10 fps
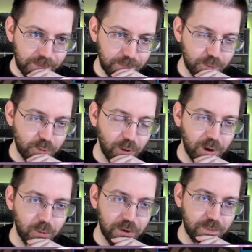Boudoir
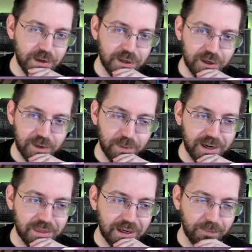would be good, but I
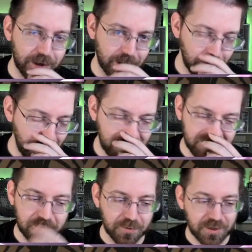think I'm going to go
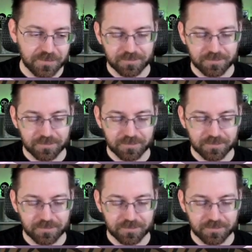passageway.